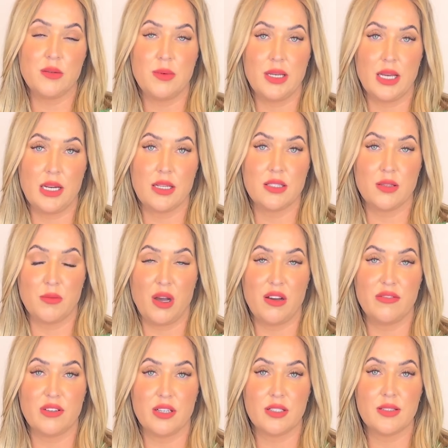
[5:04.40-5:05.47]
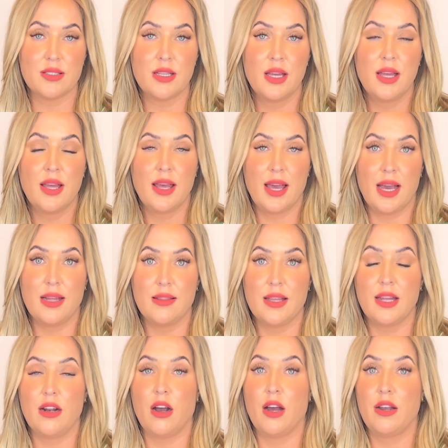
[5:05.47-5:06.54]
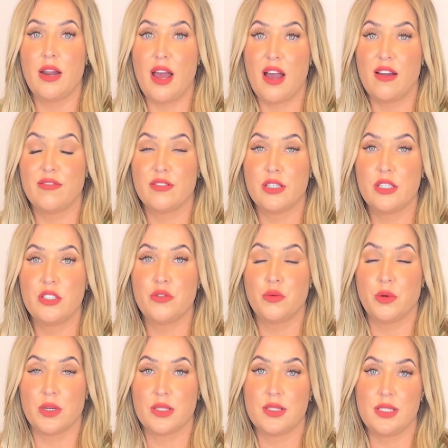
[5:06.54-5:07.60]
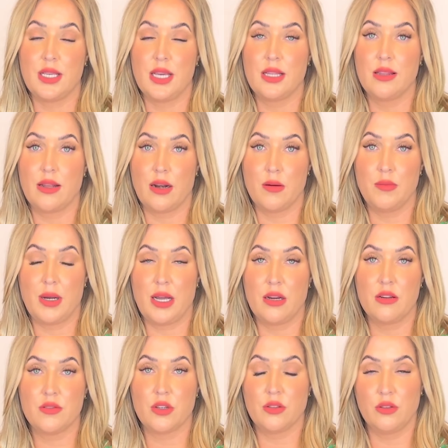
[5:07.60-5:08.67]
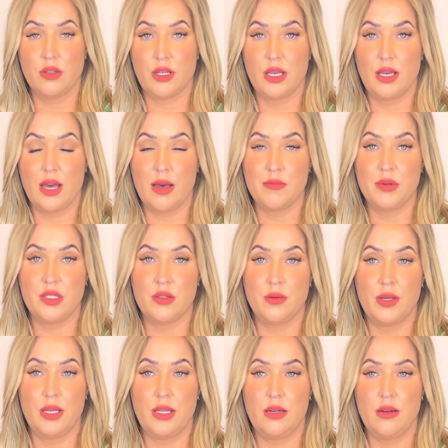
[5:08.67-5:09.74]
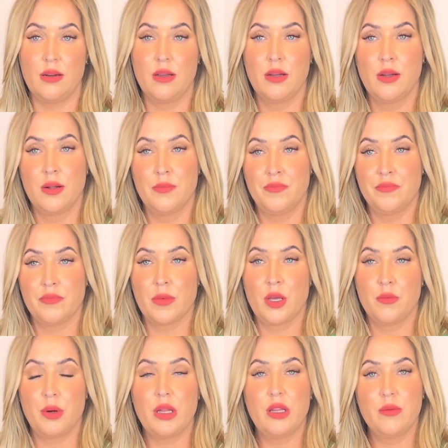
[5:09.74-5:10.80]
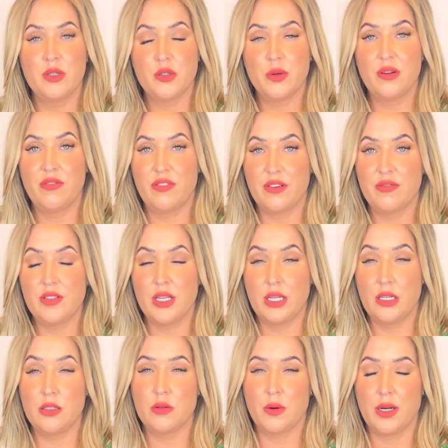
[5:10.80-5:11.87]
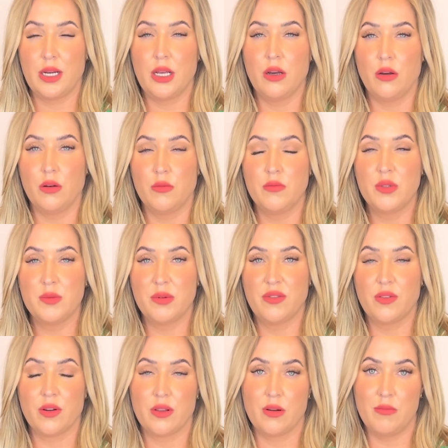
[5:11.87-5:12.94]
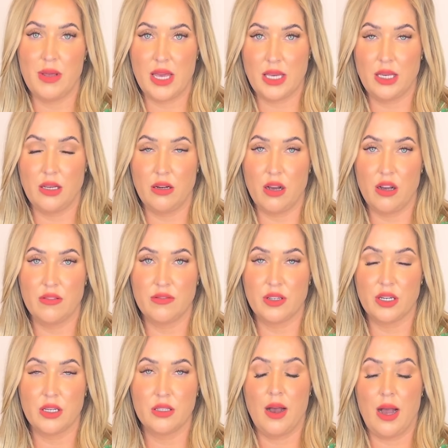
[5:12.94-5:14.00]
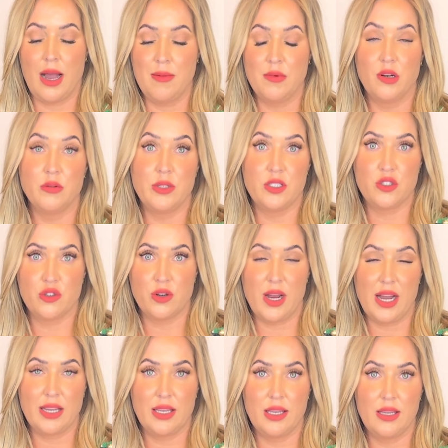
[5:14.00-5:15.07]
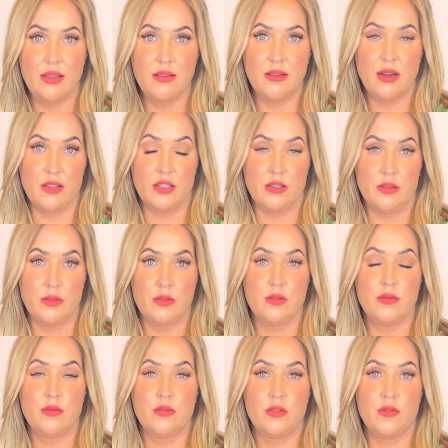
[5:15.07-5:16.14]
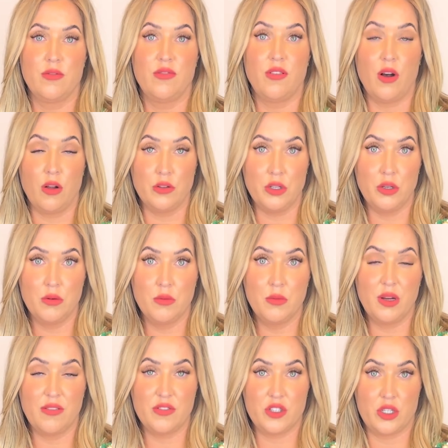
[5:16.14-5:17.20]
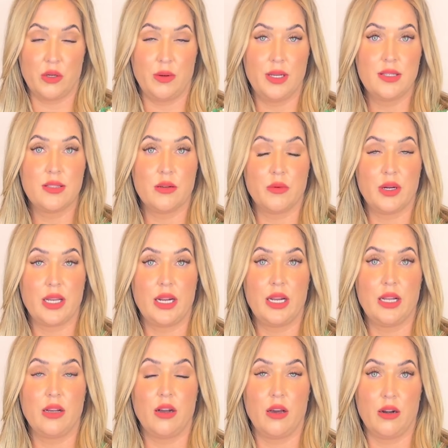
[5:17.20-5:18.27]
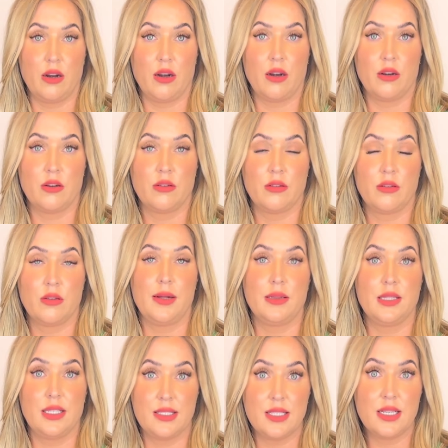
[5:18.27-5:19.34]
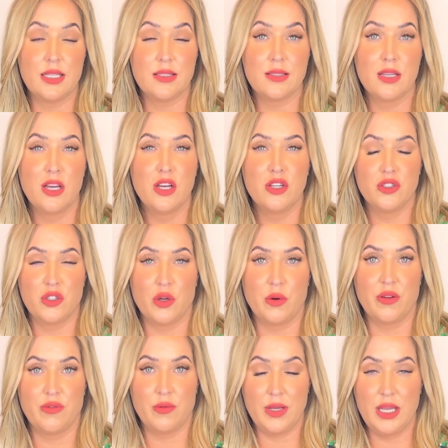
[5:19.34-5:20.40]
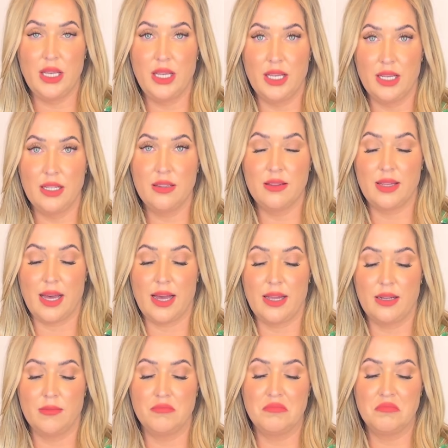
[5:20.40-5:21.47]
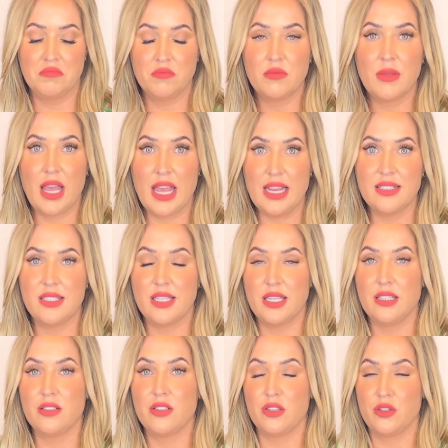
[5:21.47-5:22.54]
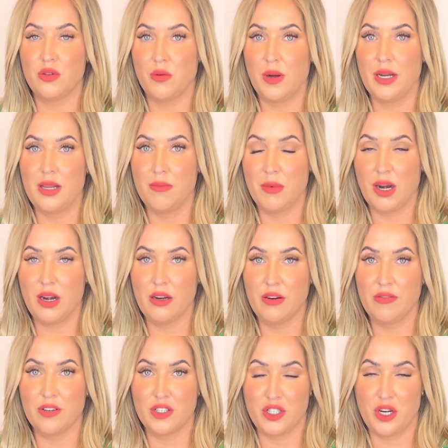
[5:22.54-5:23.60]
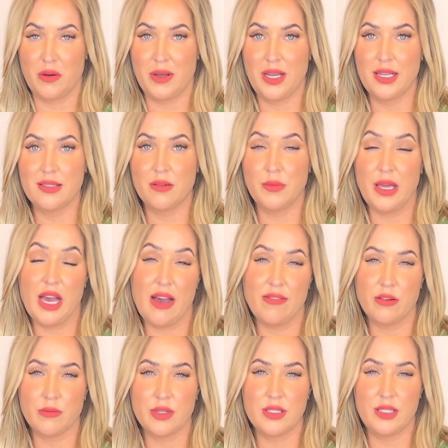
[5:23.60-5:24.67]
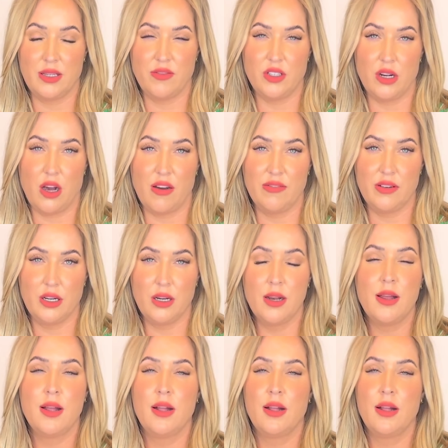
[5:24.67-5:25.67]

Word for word: to be getting some offers. And then on average, we're seeing that our buyers are looking at between probably between 15 and 20 homes before they're making an offer. I'm always tracking the volume of showings that we're getting on our listings. So if we hit that 18 to 20 mark for showings and we haven't received an offer,